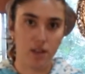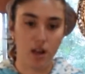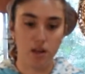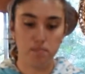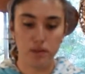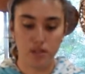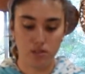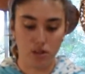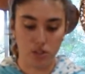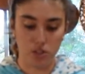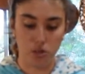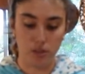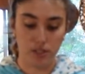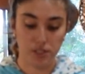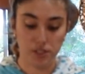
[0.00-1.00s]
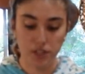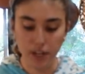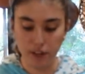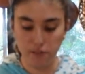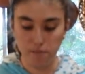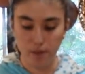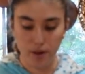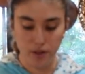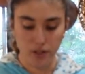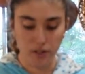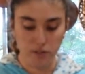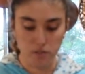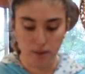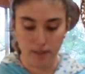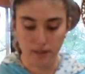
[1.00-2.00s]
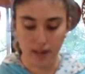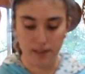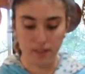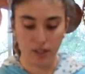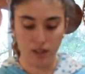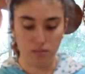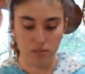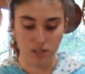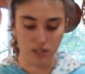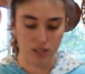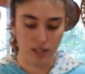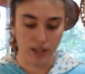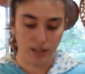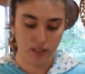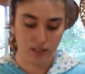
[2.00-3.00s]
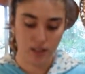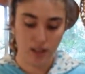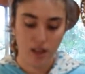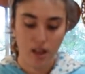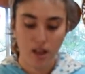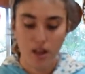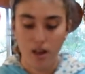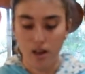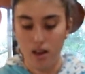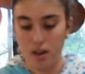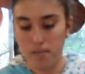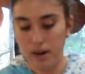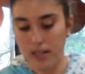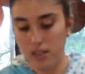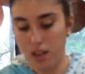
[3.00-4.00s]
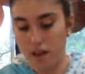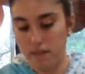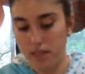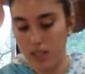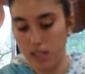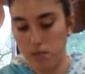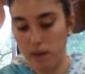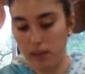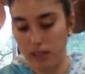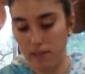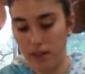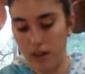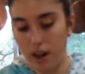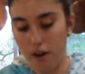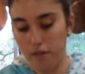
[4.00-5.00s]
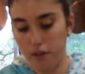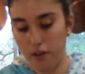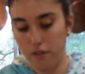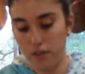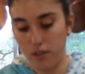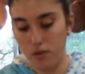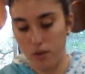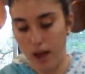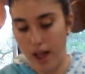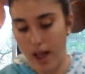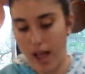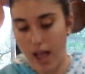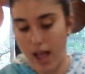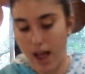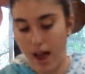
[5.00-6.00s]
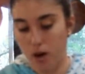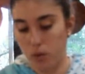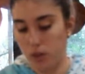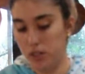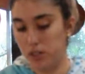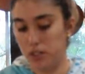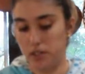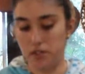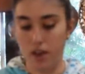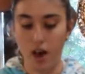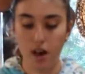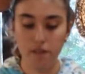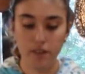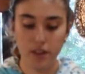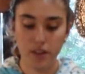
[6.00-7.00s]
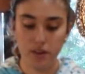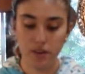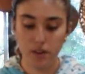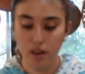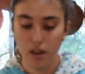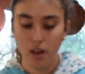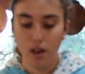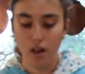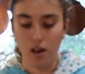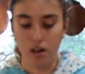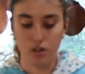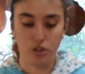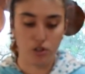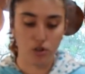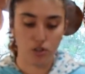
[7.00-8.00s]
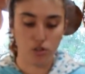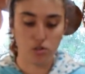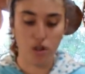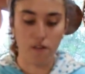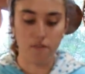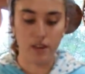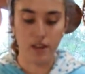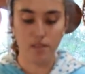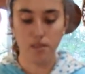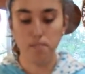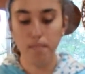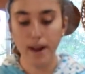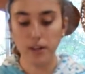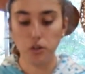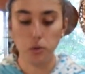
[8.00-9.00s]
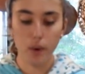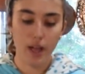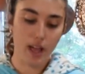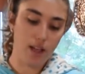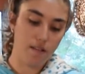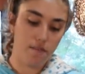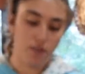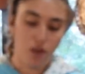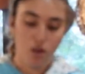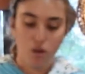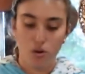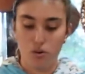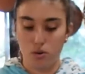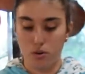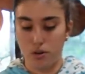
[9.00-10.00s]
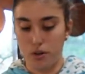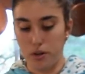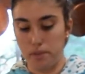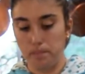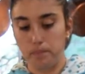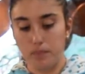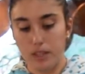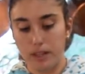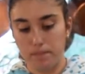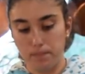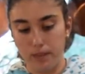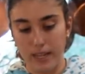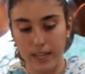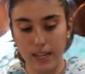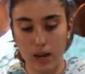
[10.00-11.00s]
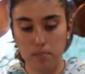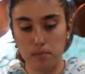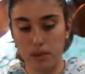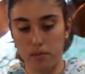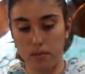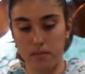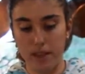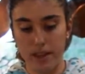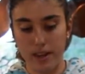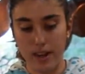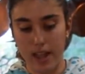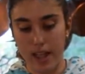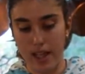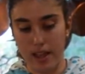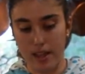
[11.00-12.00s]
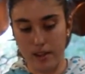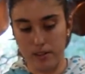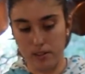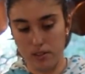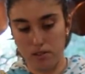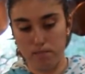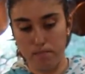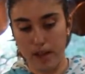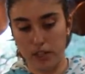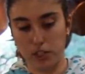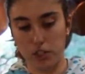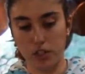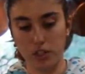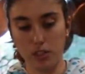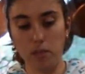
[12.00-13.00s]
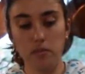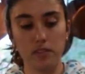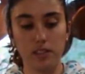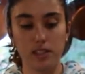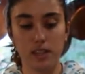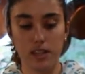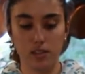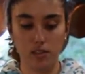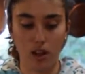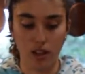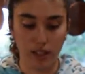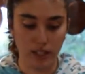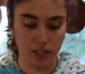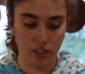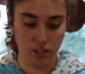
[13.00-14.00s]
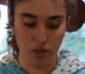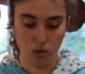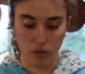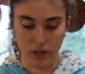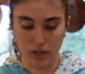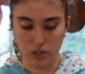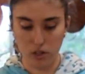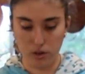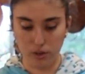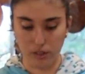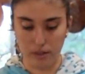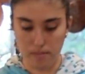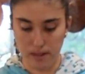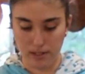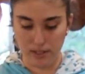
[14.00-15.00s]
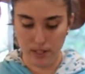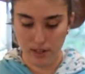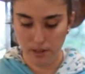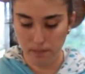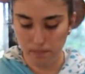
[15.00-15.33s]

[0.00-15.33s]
cup is also a stick of butter, if you buy the kind that comes in sticks. And I soften this by leaving it out for a few hours near the oven. You can also soften it in the microwave or heat up some of it and make sure some of it stays solid because you don't want it totally melted.